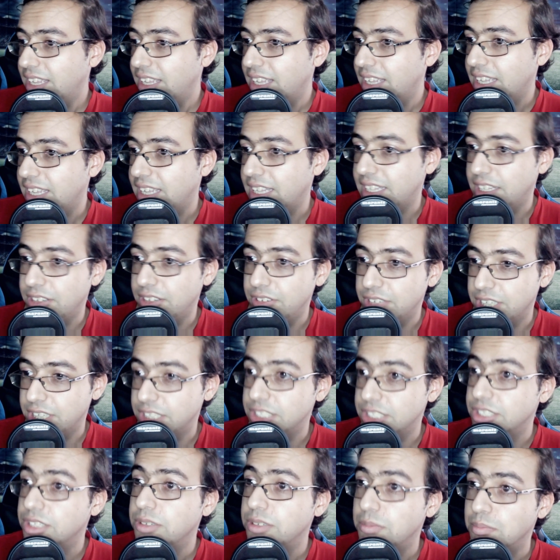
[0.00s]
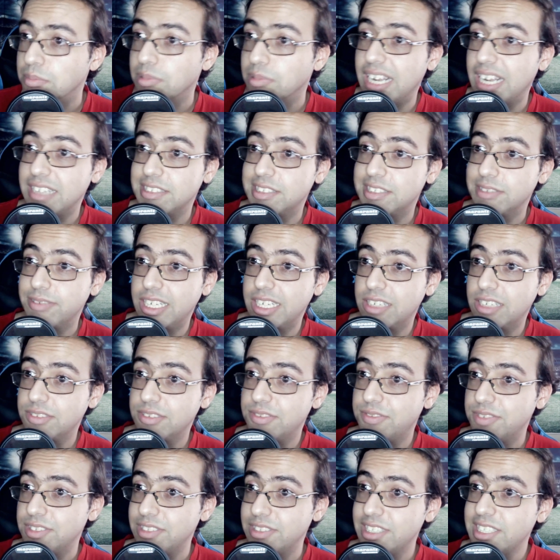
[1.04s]
And you can browse around
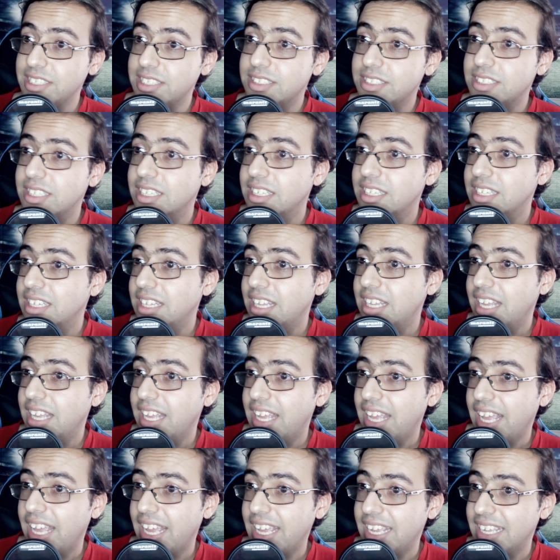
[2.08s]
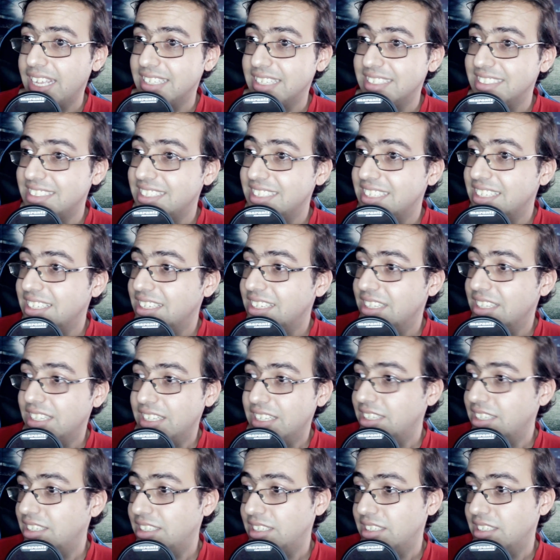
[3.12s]
for this, and
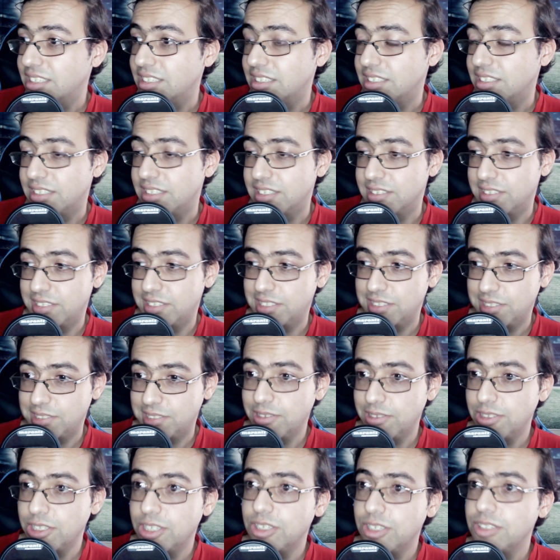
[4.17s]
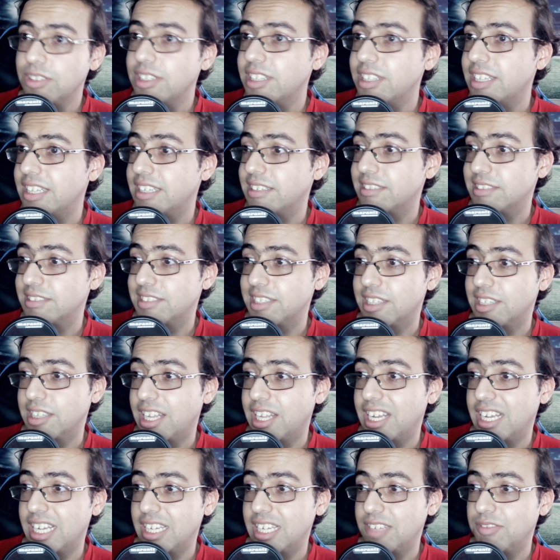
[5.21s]
there's solo, there's
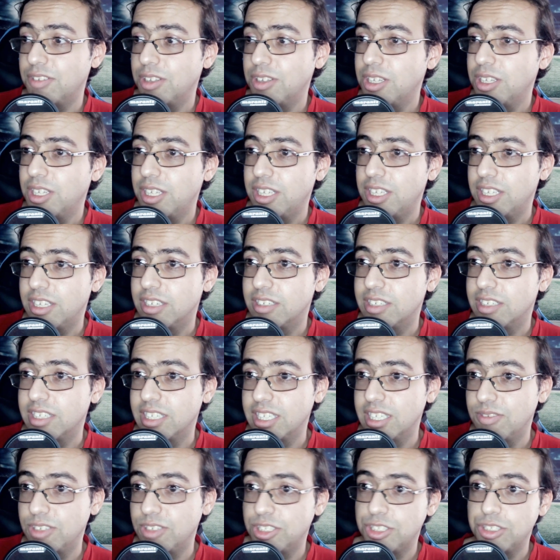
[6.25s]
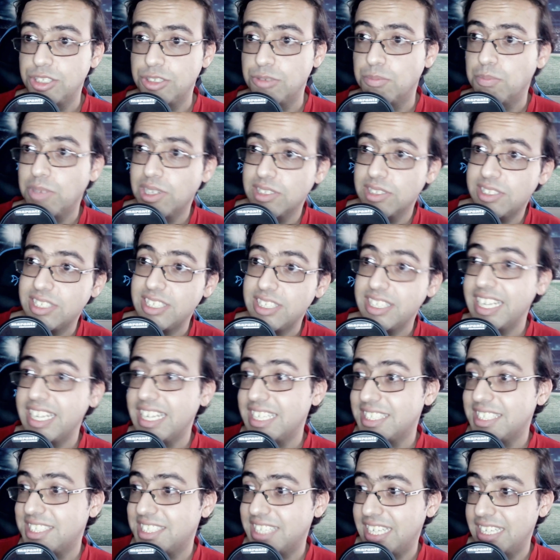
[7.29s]
live. You can even do
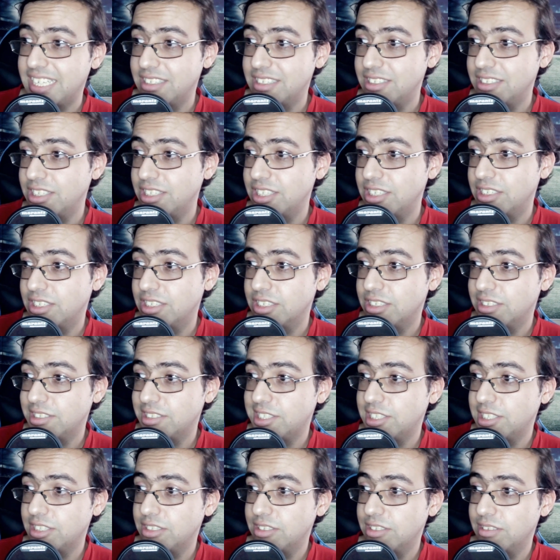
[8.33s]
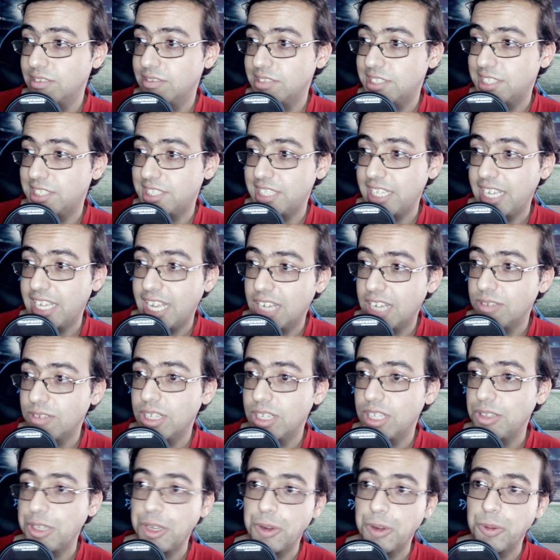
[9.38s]
multi-guess, and you can also see how
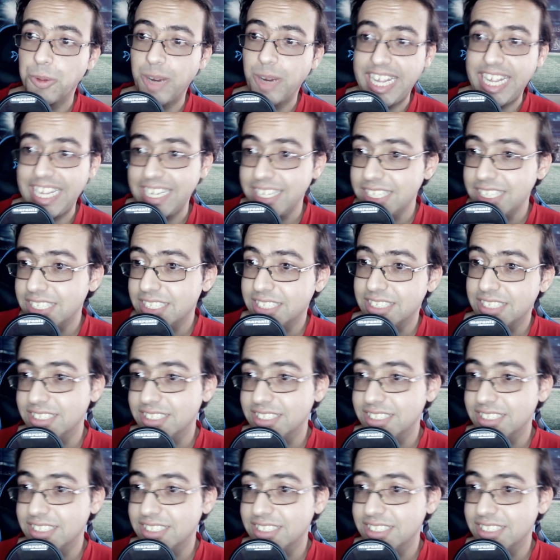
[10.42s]
well you rank